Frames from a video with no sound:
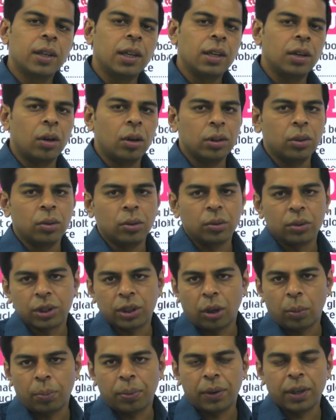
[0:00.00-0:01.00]
you could say,
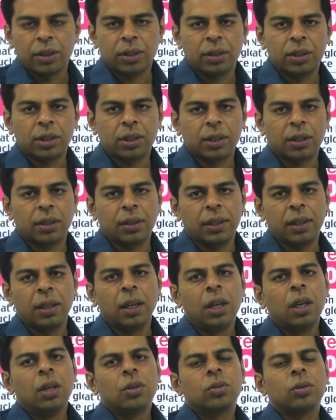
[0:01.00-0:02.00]
Operation Shakti.
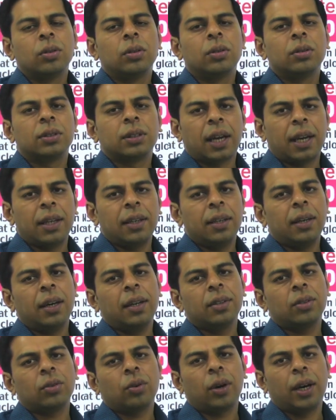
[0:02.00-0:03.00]
So China is
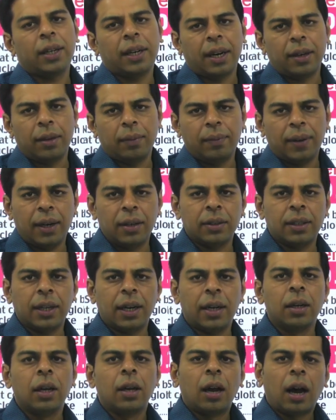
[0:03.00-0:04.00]
quite adamant that
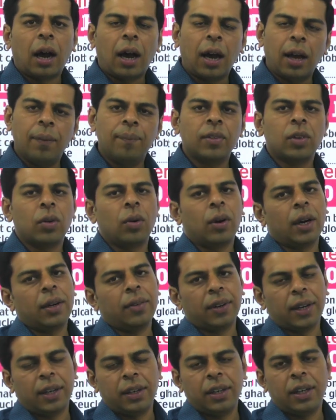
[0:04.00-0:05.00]
I am quite
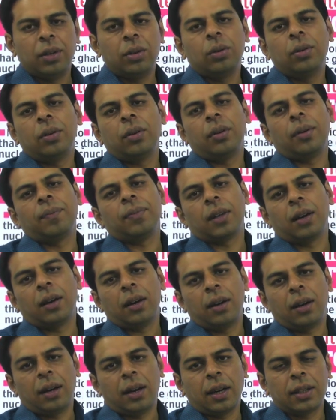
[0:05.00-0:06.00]
ready to
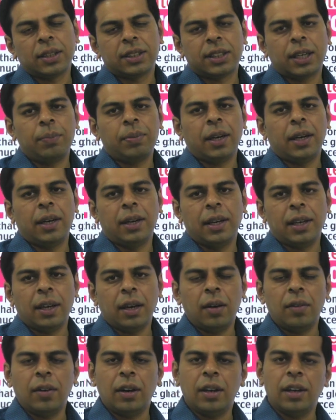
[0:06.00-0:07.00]
accept India
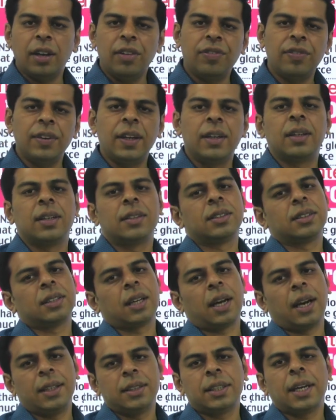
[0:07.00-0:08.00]
if it signs
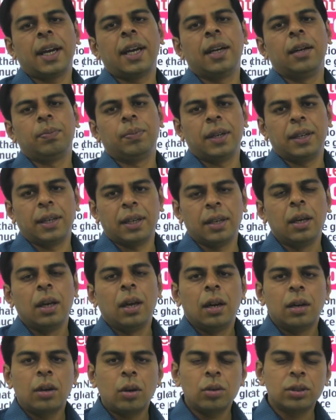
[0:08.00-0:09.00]
NPT. Now,
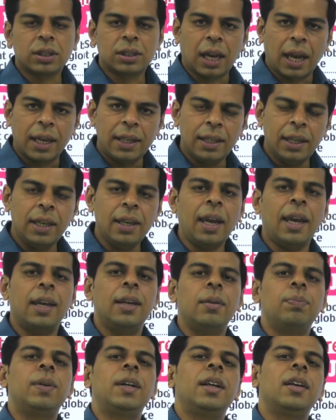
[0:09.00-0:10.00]
signing
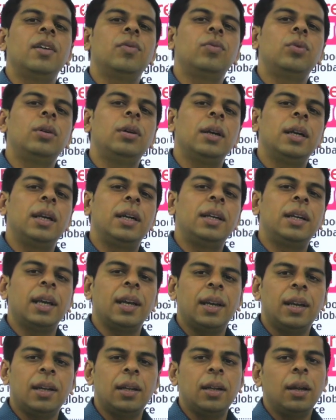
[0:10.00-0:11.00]
NPT would entail
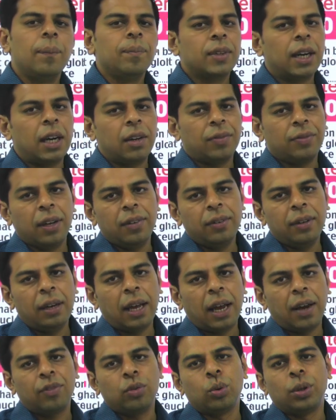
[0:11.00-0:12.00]
that we will have to
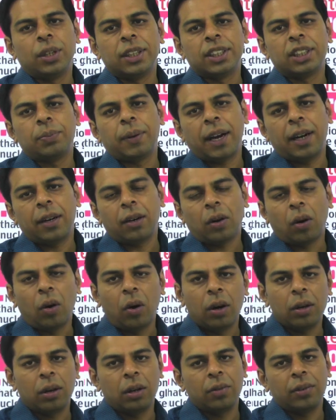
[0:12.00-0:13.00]
disband all our
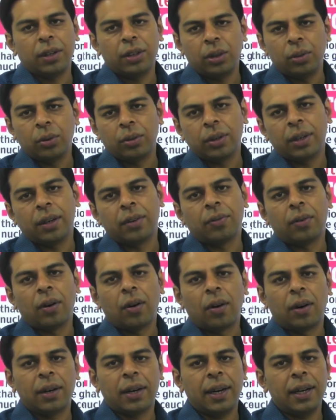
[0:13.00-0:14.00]
nuclear
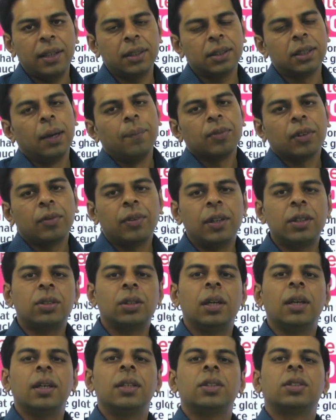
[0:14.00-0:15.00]
warheads, which is
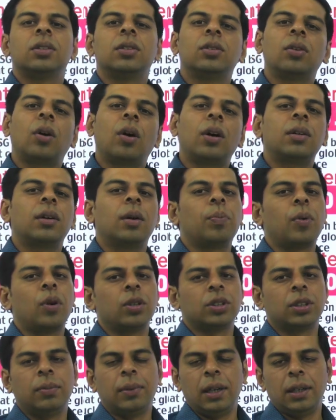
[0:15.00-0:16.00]
not a
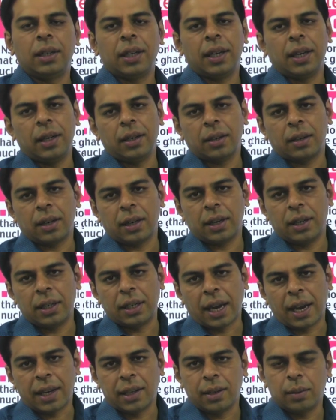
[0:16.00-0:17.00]
possibility in current
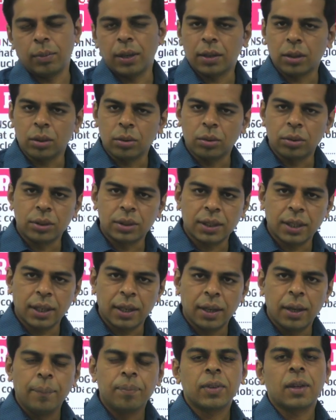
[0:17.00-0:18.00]
dynamic, you could say,
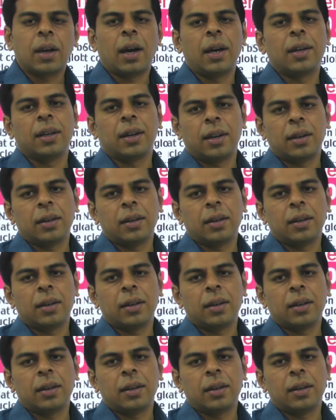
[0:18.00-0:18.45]
IR